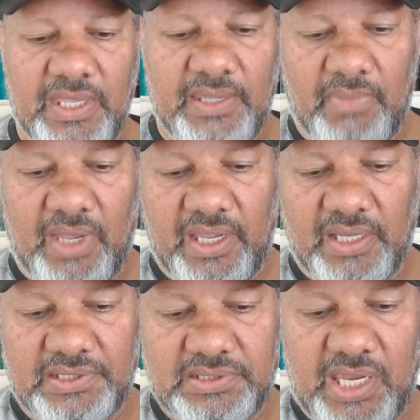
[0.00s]
My
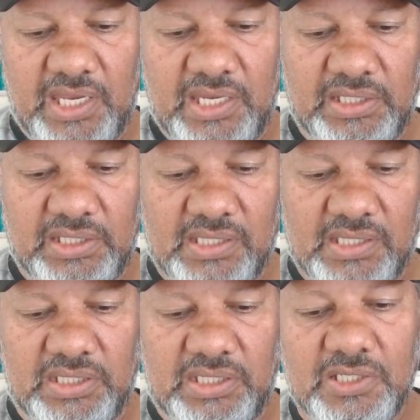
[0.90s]
understanding
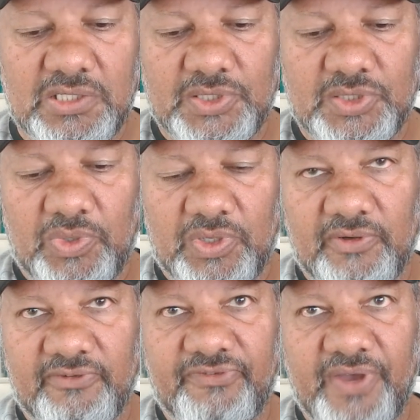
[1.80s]
that the Hyksos were
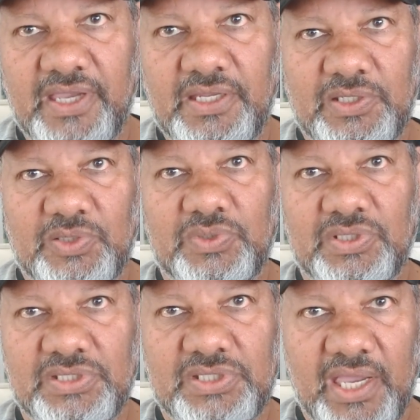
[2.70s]
confined to
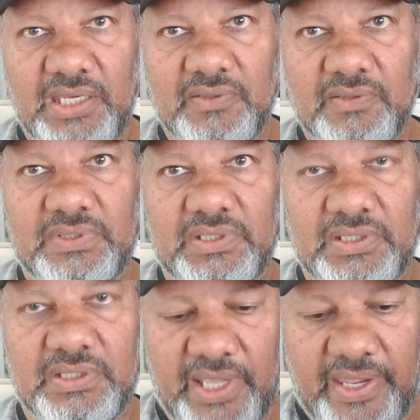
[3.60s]
the side of
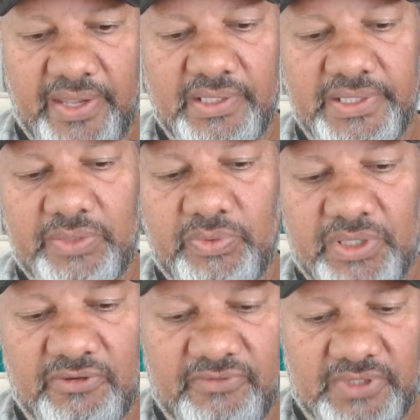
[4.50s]
the Nile, they
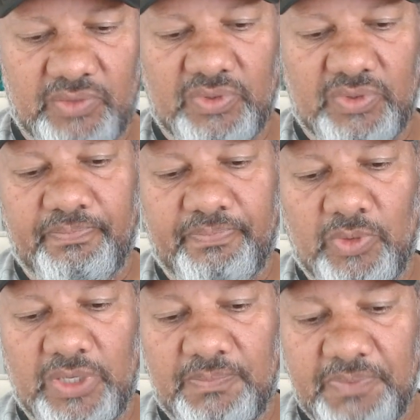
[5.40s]
were
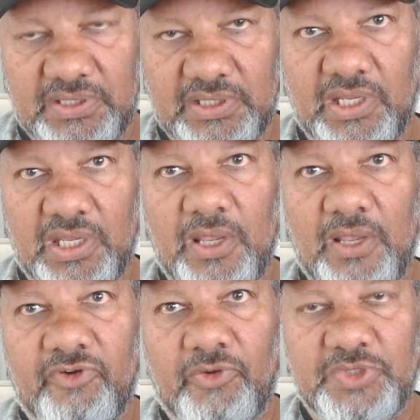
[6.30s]
prohibited
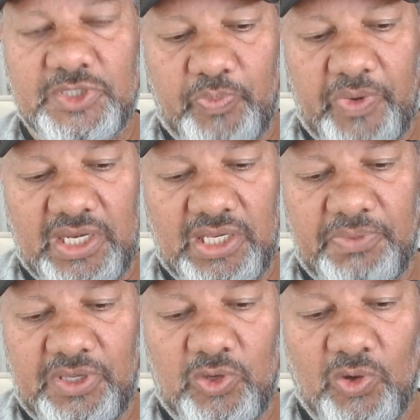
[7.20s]
from spreading
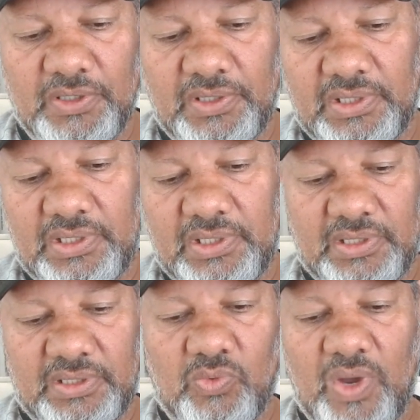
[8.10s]
beyond
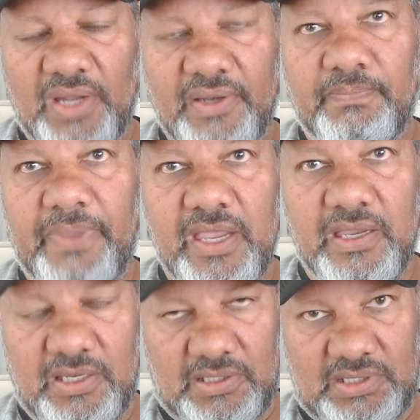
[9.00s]
the one
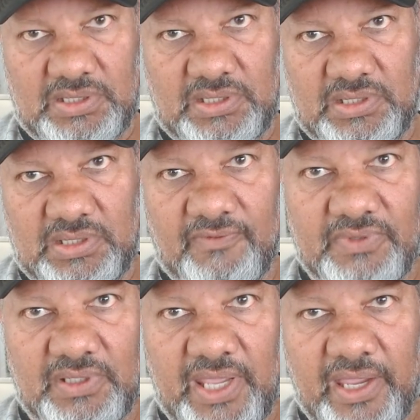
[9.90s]
bank
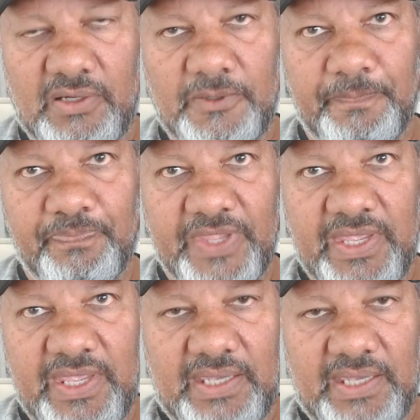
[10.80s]
of the Nile.
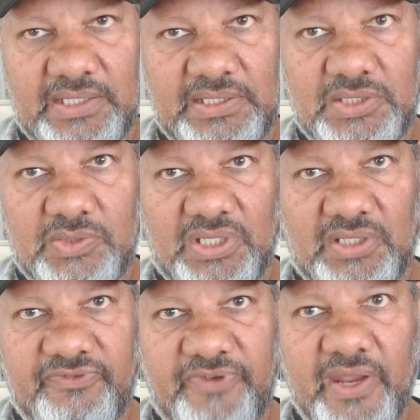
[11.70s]
And that is
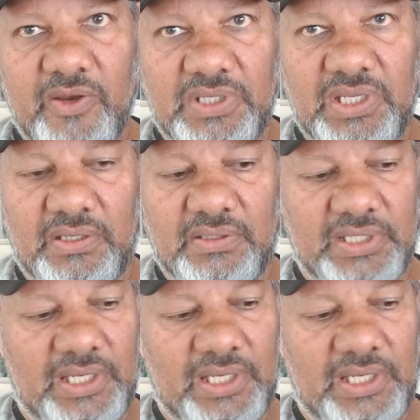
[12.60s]
what Pharaoh did.